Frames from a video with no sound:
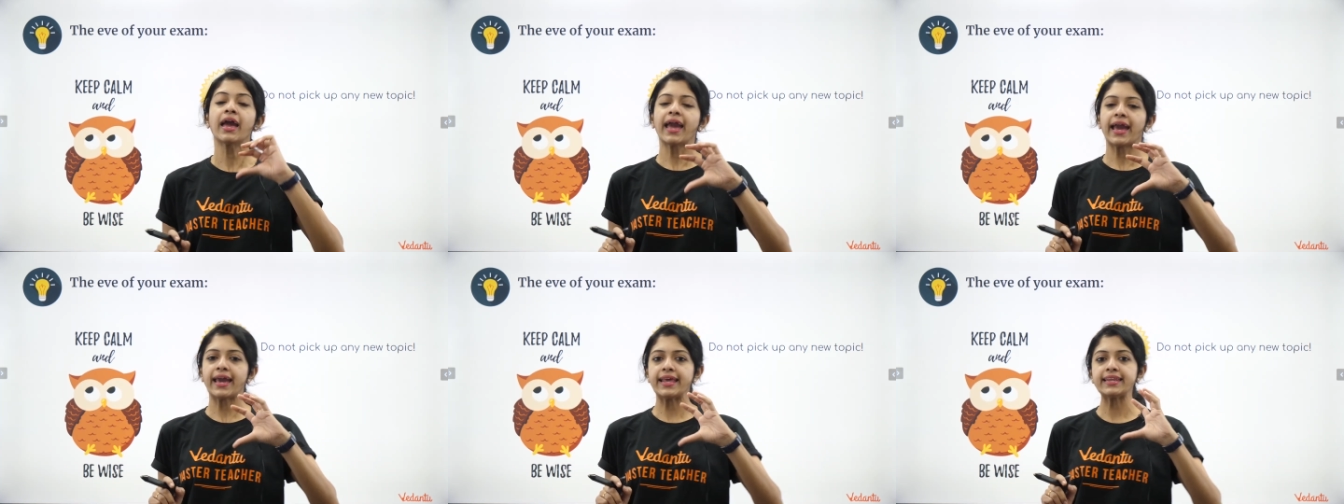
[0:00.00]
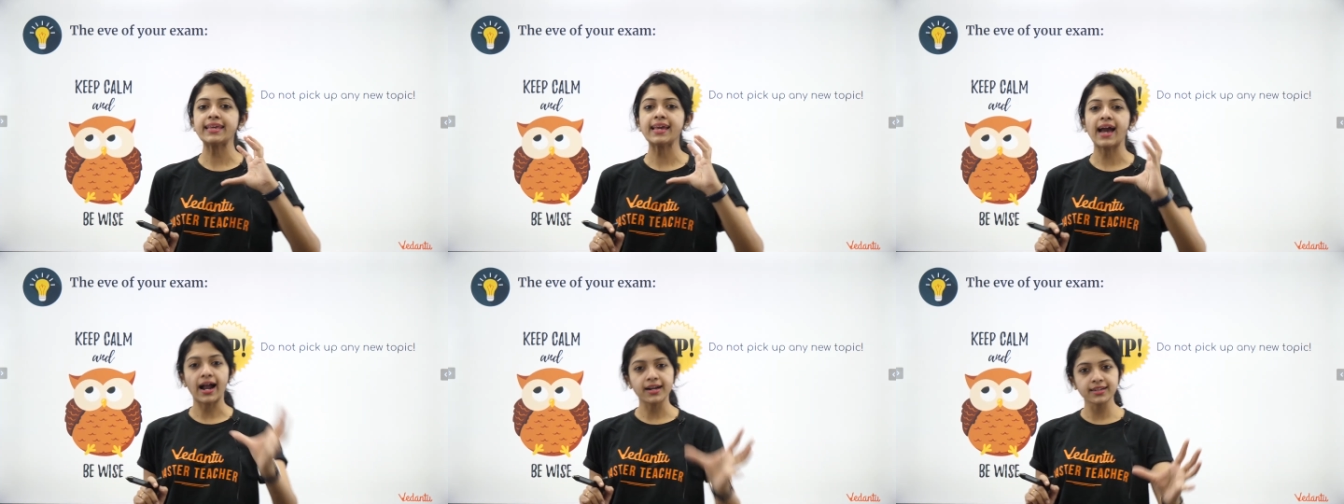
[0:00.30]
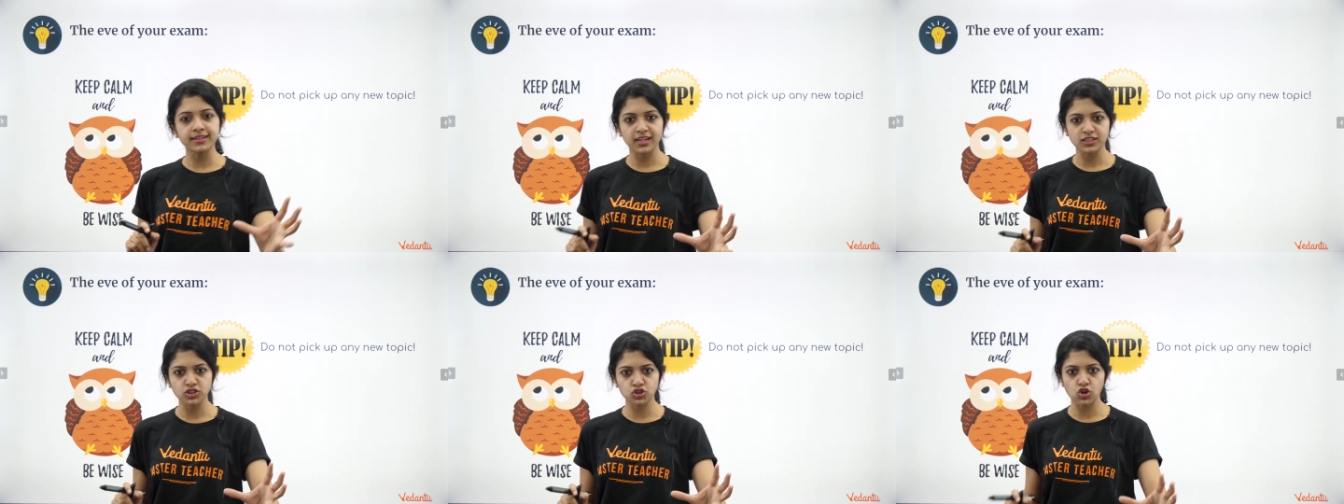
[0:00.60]
any
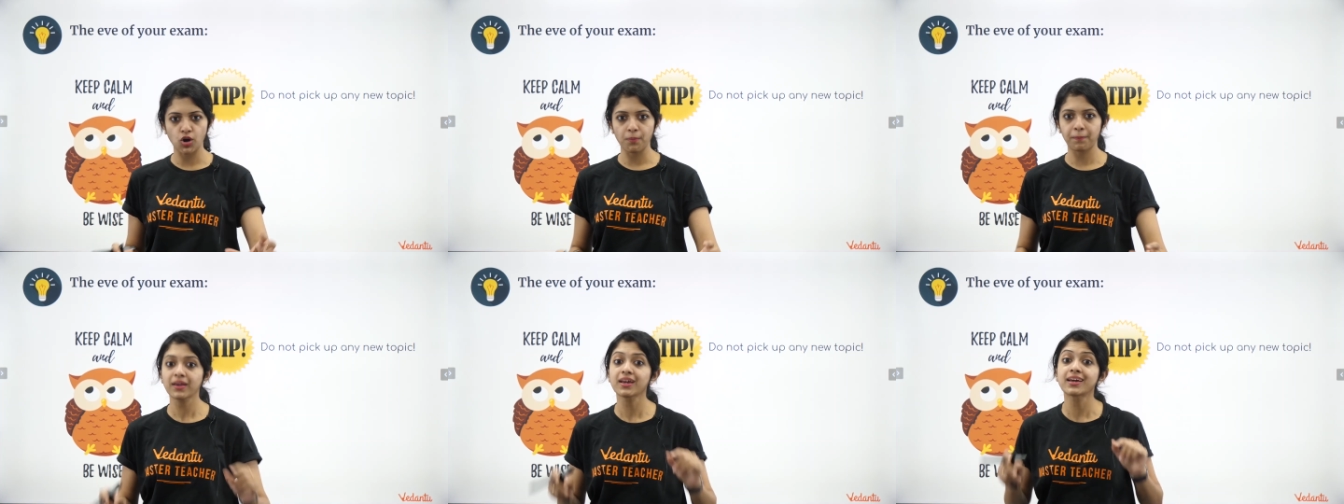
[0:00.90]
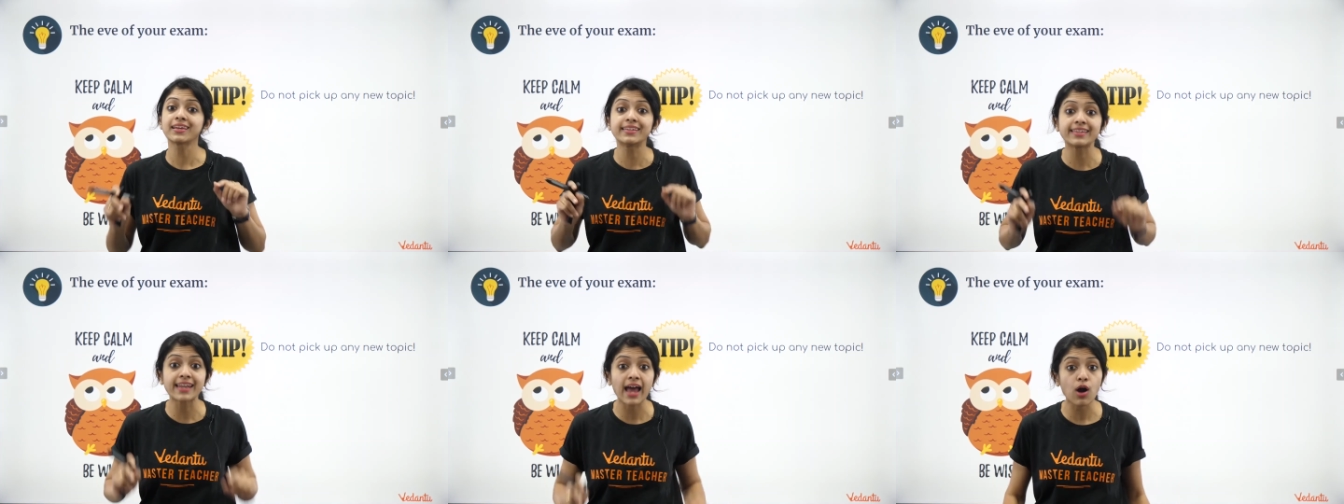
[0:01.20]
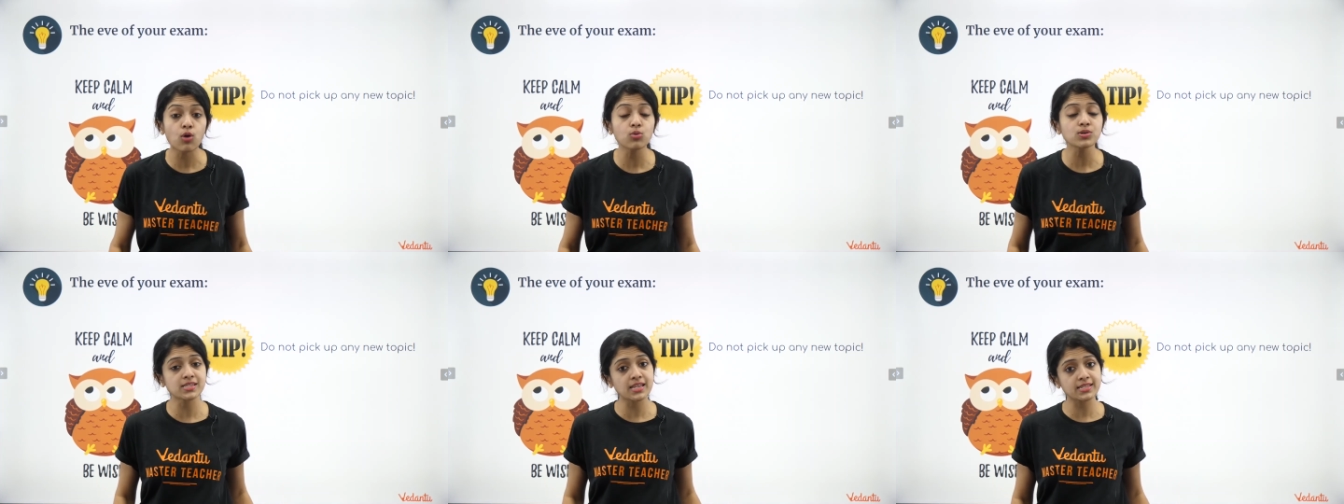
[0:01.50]
untouched topic,
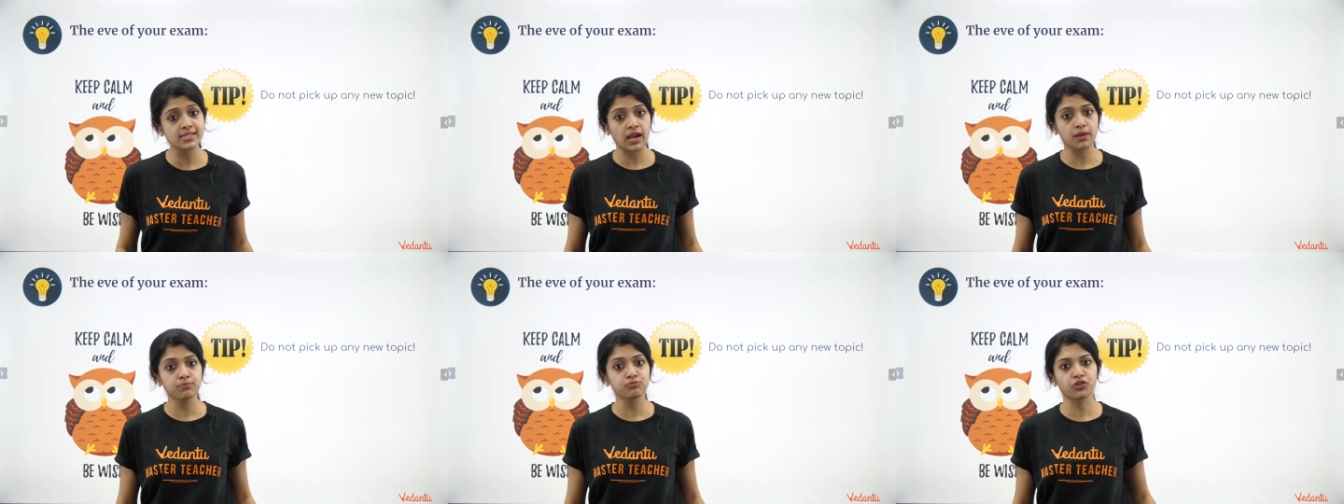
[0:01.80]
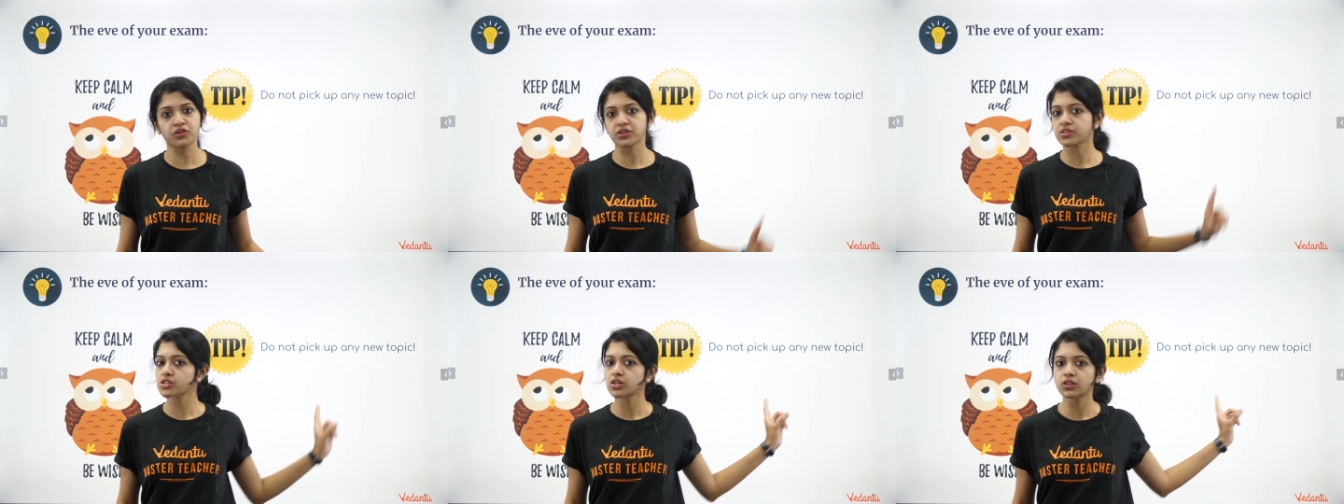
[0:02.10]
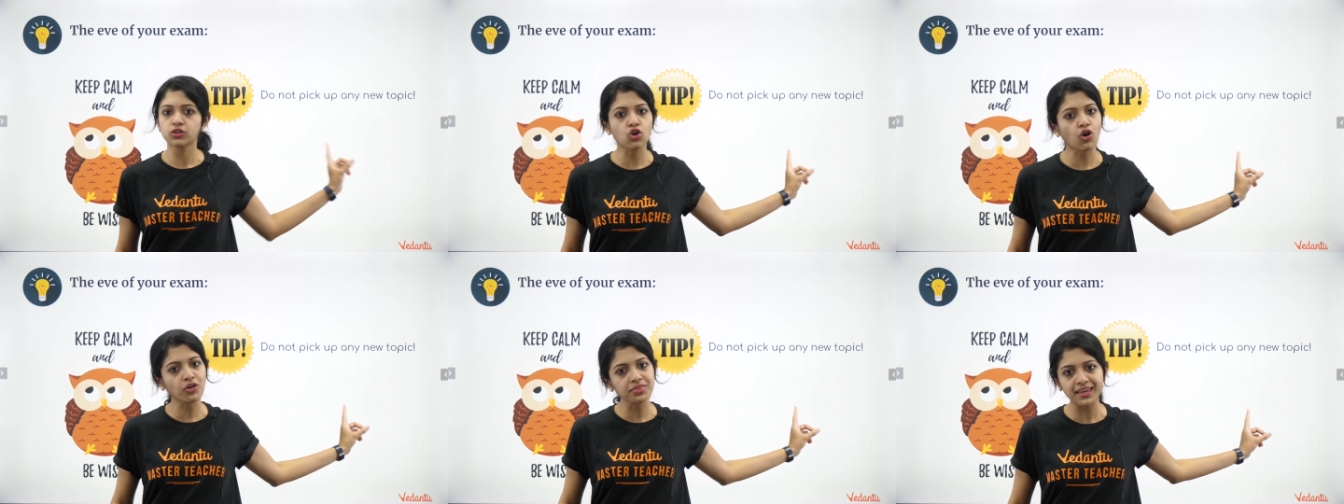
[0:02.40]
now is the time for it,
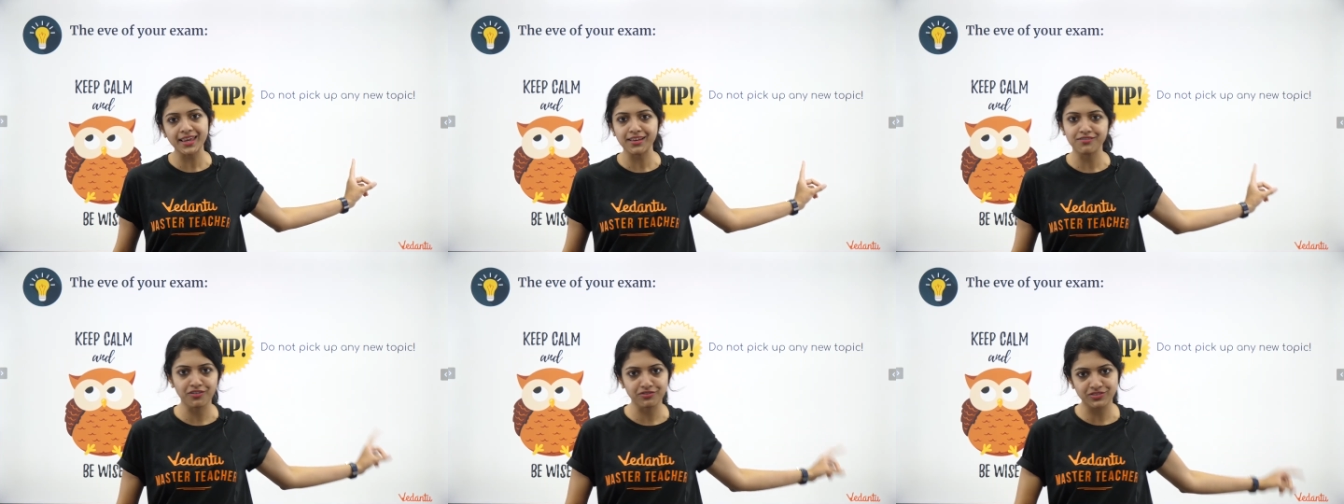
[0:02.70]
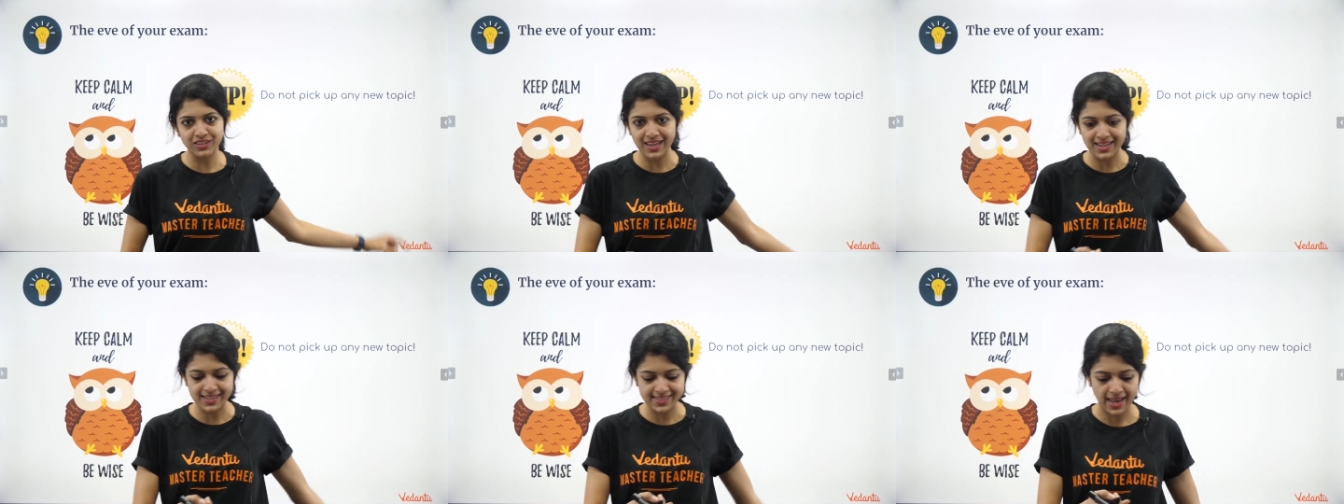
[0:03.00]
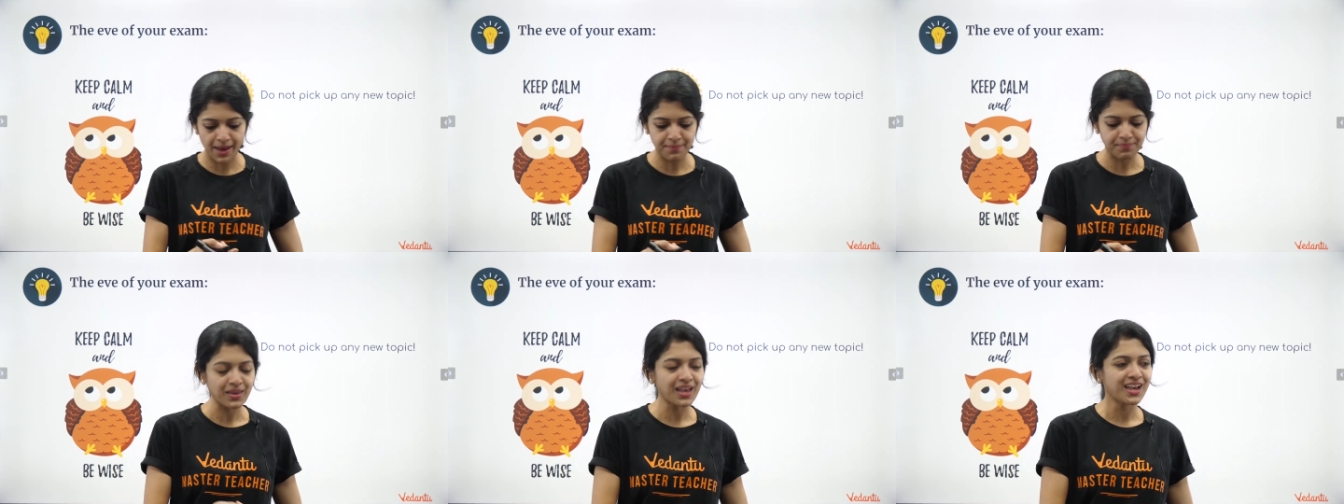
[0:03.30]
not the eve of the
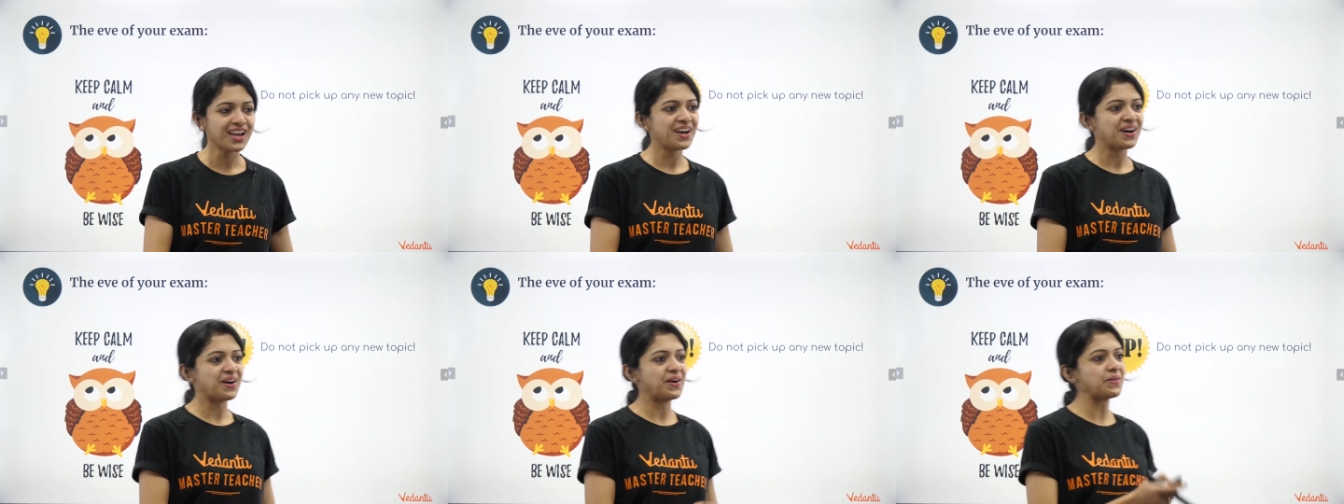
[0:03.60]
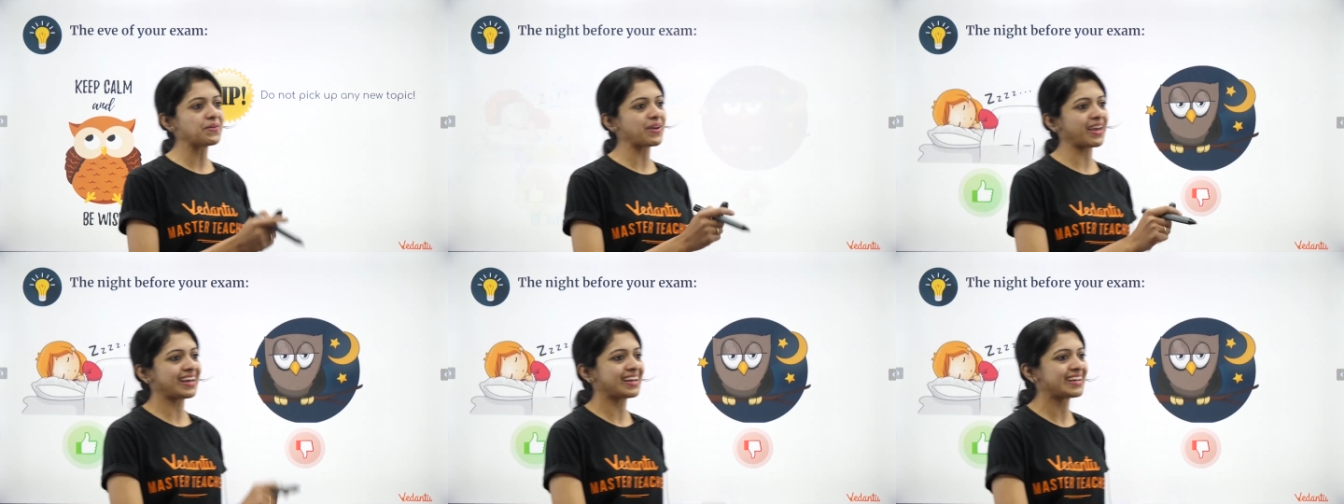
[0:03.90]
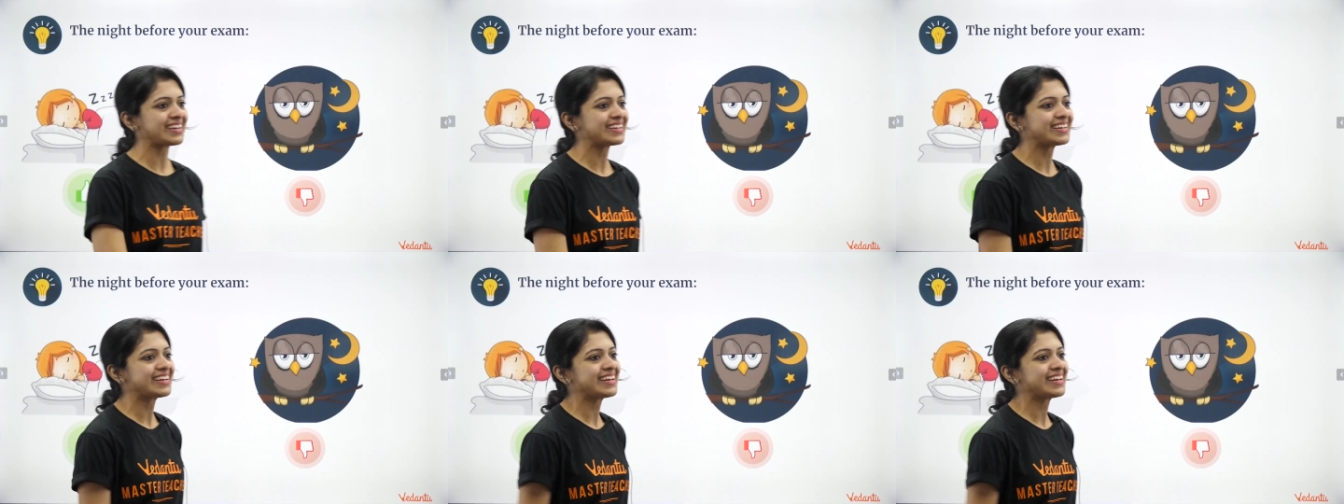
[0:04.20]
exam. Okay.